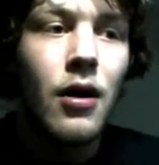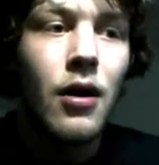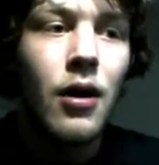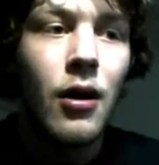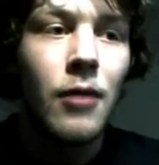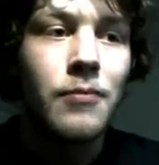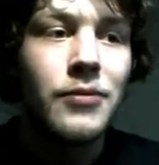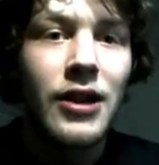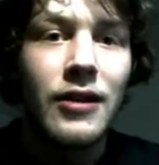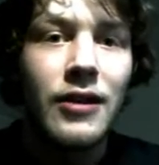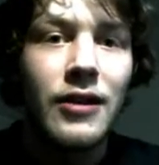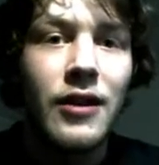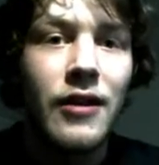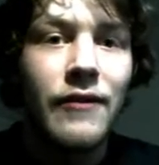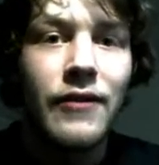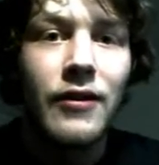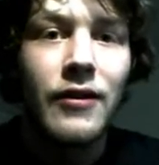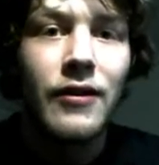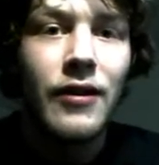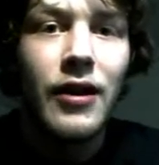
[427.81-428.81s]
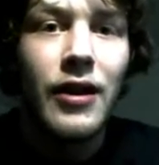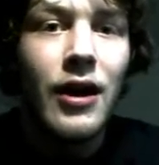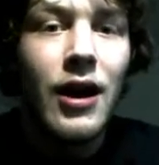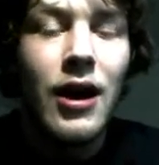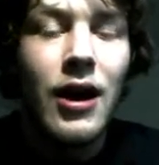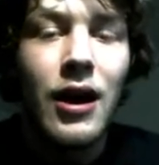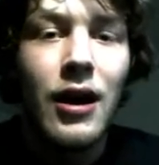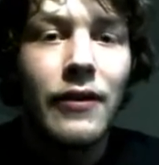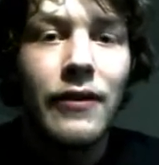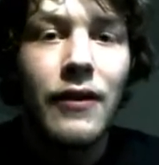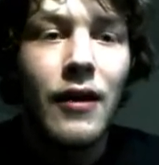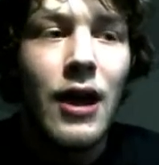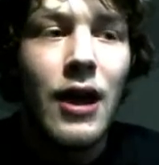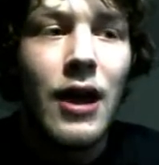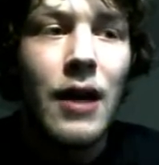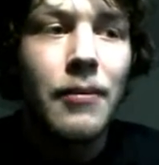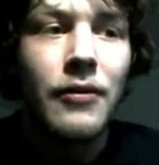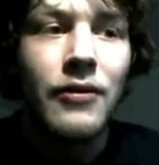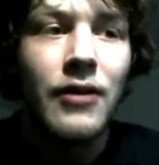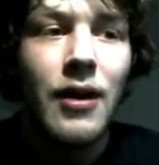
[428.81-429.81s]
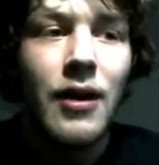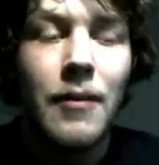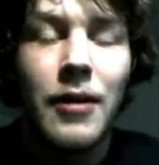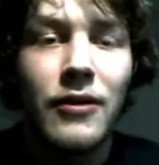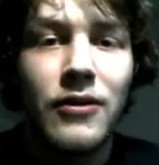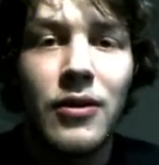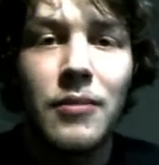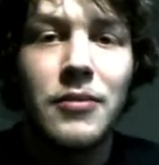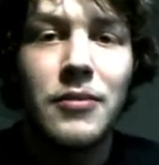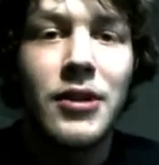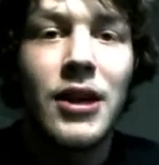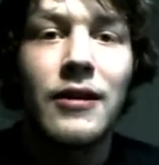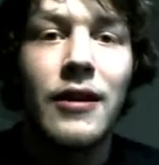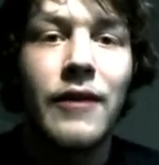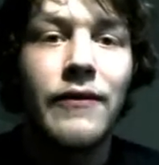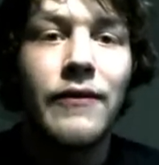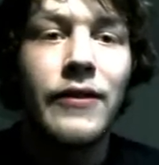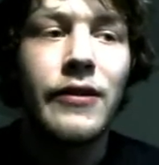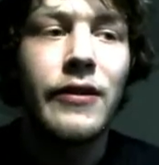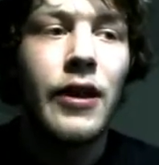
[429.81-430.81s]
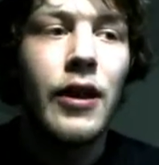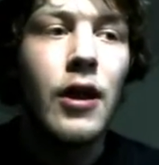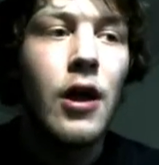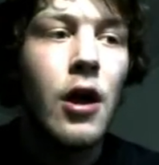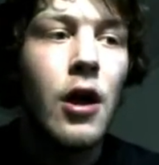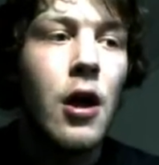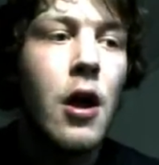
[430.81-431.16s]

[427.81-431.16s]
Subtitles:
objectivity and epistemic subjectivity.